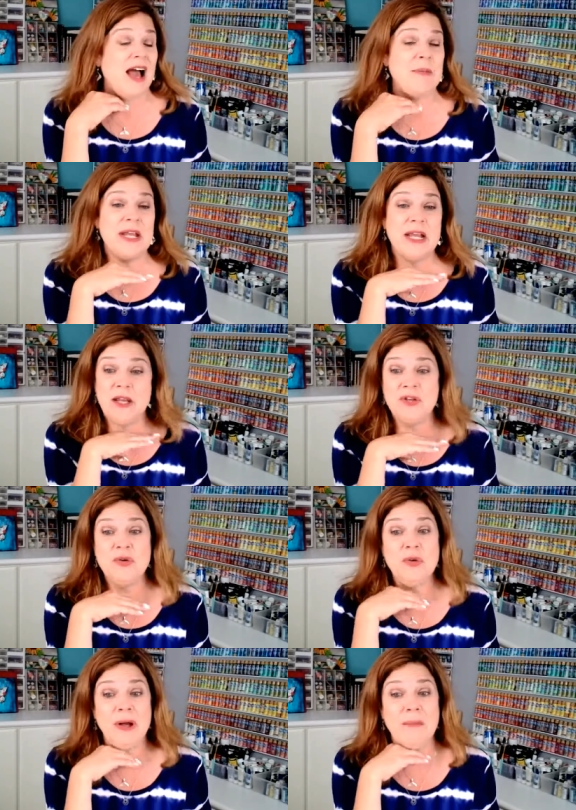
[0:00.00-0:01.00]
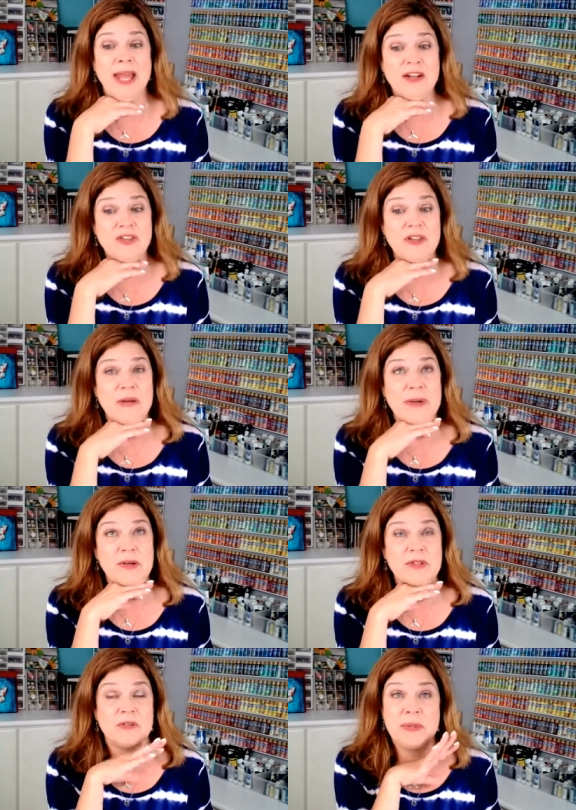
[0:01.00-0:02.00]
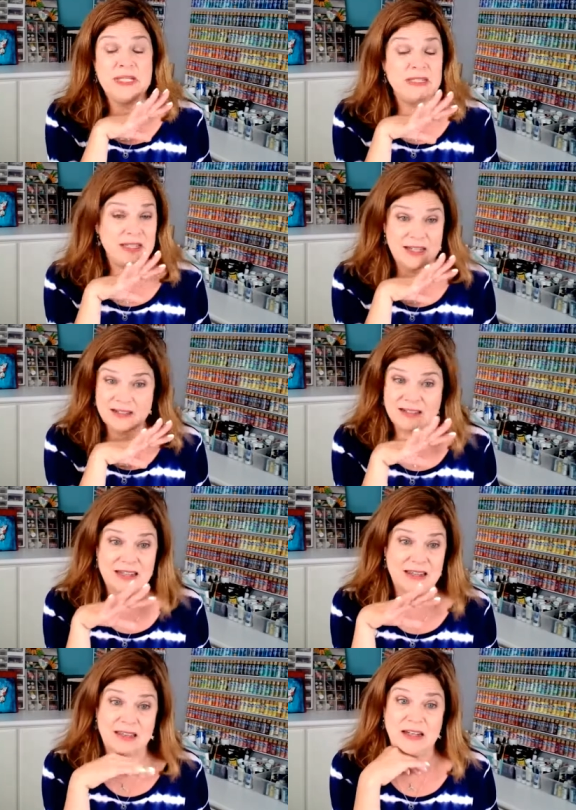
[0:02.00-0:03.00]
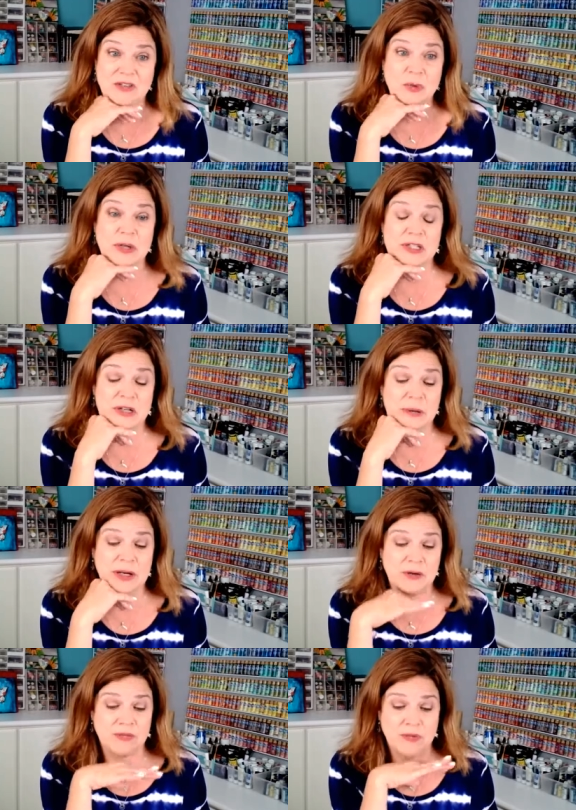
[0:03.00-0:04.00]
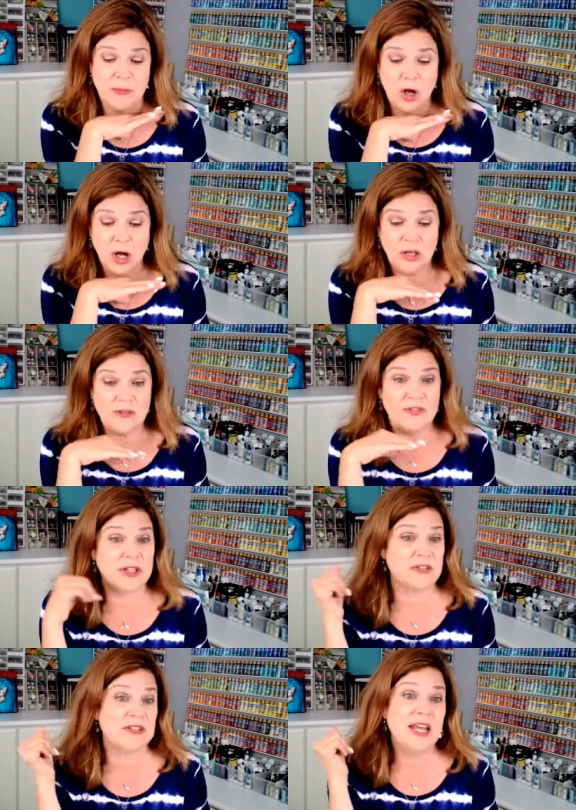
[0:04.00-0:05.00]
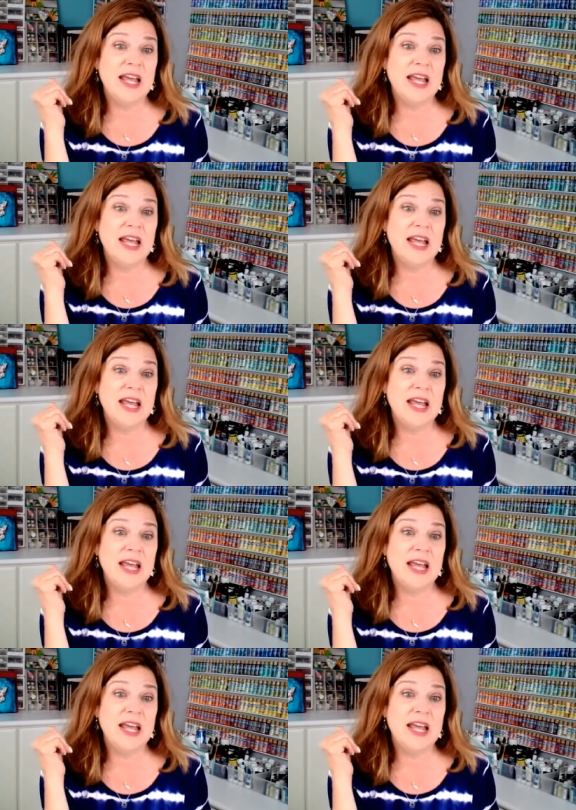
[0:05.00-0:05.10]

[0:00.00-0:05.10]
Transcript: I mean, can you imagine the amount of PTSD that is going to come out from all of this?